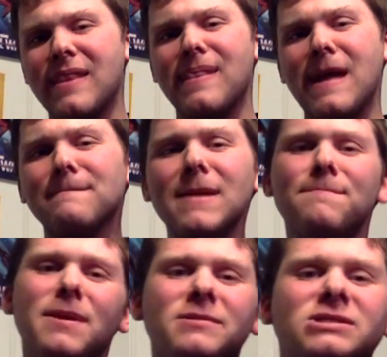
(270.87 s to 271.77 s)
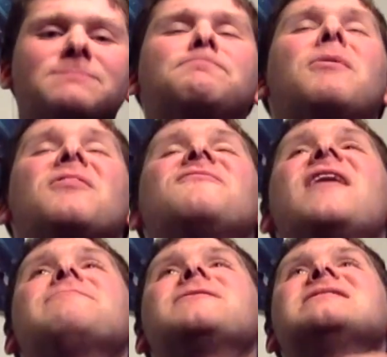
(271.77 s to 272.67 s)
and that might be just part of the
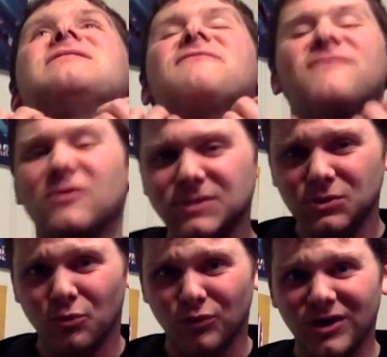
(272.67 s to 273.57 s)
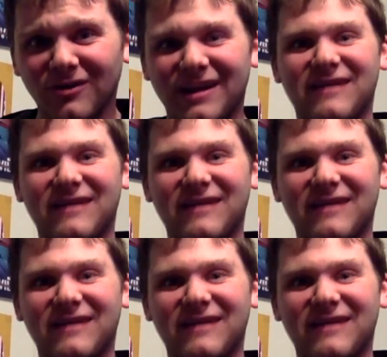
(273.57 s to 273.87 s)
fact because it felt so real,